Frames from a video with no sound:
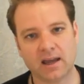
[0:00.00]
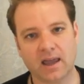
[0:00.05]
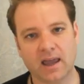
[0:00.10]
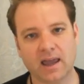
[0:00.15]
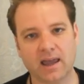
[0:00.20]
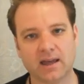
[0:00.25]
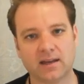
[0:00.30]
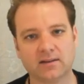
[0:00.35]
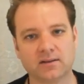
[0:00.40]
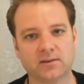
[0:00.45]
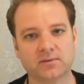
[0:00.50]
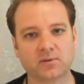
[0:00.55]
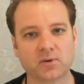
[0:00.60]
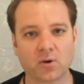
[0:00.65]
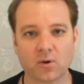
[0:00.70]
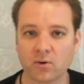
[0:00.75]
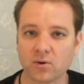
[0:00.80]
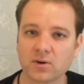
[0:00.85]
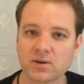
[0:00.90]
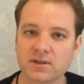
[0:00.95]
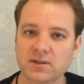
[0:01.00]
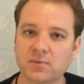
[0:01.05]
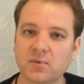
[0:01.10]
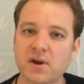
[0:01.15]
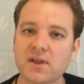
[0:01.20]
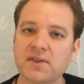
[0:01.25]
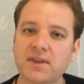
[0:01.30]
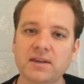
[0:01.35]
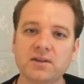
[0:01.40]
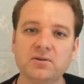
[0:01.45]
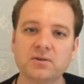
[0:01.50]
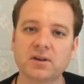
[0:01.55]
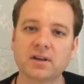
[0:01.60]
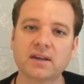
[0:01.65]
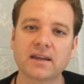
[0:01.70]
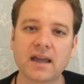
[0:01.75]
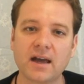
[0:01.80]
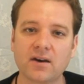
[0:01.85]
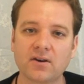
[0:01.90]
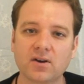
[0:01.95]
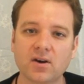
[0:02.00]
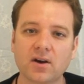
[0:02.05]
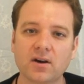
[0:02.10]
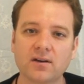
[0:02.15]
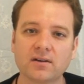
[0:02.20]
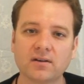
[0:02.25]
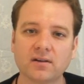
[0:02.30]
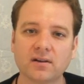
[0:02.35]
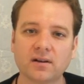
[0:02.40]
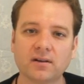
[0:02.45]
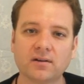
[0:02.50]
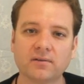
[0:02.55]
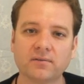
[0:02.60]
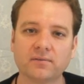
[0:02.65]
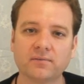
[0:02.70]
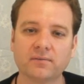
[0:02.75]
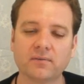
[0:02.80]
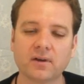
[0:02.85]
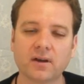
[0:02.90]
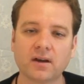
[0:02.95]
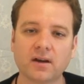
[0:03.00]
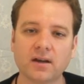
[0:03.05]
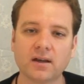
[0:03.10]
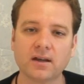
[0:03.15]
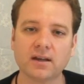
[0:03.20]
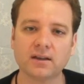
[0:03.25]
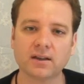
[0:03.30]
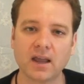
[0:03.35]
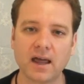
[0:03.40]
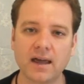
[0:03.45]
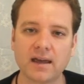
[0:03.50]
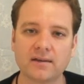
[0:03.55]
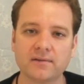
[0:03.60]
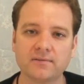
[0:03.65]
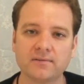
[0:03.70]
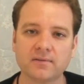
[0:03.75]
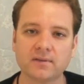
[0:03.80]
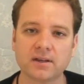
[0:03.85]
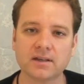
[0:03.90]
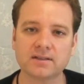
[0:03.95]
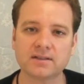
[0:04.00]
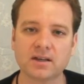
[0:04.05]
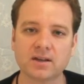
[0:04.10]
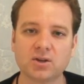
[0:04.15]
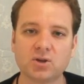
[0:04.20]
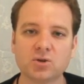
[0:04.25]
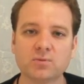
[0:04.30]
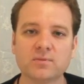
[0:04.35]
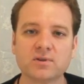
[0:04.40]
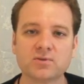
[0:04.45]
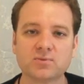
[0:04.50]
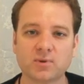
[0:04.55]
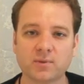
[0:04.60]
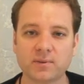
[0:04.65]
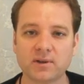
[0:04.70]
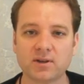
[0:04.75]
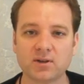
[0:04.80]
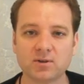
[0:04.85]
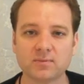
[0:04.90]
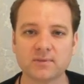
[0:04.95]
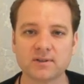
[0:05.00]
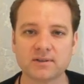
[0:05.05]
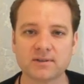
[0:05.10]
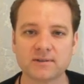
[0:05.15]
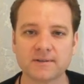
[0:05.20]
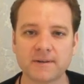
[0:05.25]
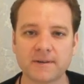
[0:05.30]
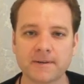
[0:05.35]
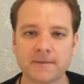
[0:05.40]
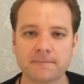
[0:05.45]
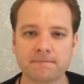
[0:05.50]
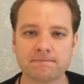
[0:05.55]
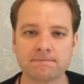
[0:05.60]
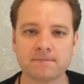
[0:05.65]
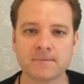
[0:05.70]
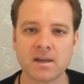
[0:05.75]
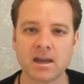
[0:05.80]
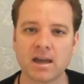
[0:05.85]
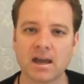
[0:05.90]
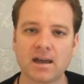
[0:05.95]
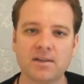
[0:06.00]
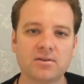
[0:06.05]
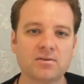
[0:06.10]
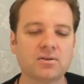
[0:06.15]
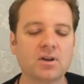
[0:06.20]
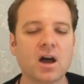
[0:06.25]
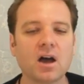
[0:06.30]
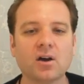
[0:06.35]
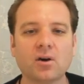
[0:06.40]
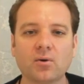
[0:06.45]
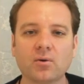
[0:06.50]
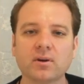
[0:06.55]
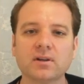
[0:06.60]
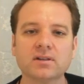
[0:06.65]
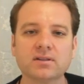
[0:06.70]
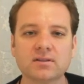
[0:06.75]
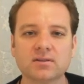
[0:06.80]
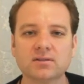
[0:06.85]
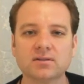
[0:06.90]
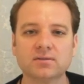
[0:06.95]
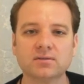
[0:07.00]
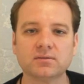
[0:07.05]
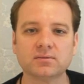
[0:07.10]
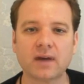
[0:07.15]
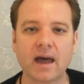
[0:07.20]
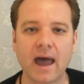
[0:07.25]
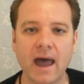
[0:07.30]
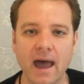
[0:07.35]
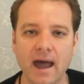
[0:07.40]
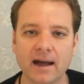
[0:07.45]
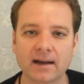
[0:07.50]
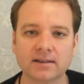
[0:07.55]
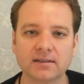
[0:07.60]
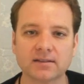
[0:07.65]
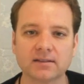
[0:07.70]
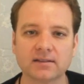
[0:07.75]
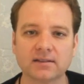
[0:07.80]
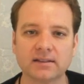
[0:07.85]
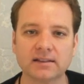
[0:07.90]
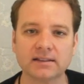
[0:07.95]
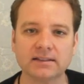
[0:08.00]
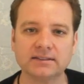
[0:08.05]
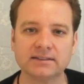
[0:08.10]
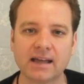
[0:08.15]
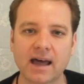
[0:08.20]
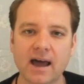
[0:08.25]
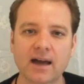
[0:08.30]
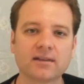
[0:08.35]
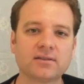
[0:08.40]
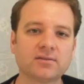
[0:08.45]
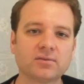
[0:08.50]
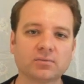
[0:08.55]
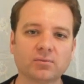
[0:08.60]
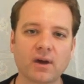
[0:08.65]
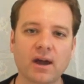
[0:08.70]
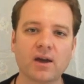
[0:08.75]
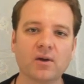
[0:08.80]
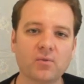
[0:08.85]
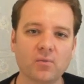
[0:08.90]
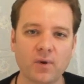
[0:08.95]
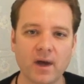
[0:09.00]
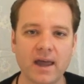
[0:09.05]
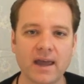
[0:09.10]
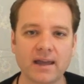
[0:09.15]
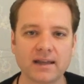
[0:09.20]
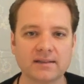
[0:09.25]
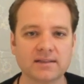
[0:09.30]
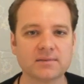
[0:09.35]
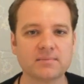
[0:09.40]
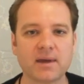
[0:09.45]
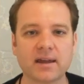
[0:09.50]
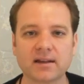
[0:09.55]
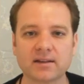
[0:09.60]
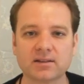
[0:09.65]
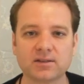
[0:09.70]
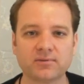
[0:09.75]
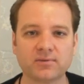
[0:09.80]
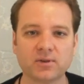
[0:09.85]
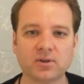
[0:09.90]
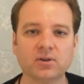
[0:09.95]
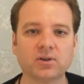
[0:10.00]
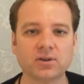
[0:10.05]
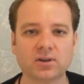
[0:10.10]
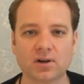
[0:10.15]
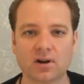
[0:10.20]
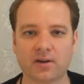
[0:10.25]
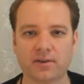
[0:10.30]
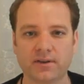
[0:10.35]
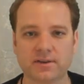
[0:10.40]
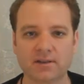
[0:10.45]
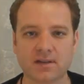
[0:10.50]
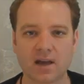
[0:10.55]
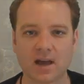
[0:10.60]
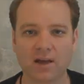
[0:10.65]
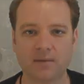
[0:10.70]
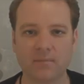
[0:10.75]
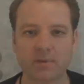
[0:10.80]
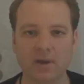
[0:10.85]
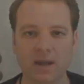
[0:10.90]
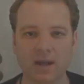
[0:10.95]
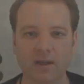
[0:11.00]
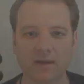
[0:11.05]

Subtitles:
And of course, the one thing you can count on in life is that humans will be humans. And they're not going to act the exact right way to make us feel good all the time.